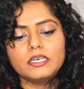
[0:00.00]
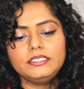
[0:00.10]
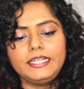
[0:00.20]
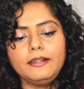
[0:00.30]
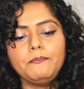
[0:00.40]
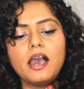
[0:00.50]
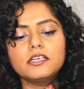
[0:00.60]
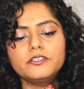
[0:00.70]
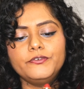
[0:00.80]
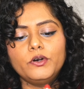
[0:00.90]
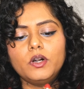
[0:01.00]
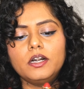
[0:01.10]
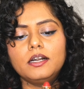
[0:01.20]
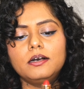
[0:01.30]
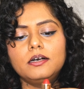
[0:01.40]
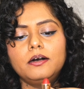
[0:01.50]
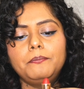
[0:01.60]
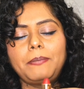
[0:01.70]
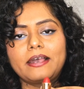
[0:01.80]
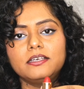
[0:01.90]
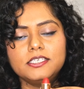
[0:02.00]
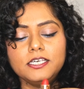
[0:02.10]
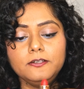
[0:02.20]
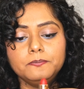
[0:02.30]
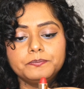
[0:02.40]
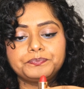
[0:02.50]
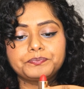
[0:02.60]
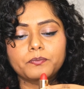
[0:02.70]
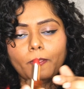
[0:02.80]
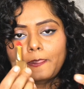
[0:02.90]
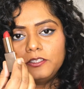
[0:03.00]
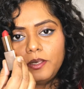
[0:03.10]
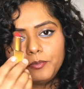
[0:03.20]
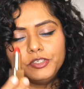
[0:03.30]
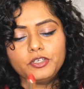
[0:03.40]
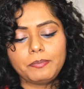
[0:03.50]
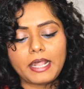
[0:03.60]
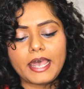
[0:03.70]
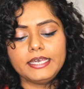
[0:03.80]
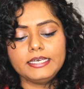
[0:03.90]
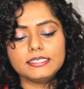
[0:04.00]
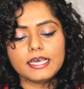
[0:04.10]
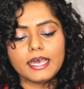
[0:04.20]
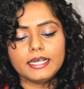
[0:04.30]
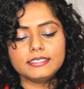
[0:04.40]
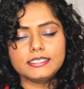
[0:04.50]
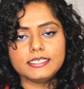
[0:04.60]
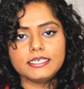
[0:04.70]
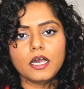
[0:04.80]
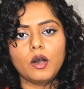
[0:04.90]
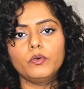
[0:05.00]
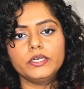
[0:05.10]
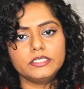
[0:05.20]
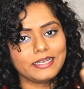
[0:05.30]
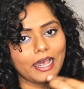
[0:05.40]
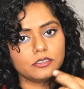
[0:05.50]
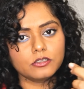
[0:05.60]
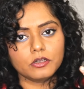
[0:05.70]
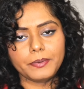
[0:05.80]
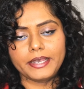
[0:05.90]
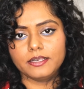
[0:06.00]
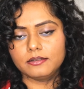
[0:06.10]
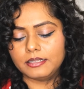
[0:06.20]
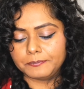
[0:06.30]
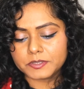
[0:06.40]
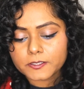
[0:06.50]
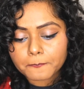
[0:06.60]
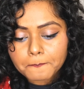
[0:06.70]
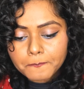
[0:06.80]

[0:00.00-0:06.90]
10 marks for packaging. So I'm going to apply it and see how it lies on my lips.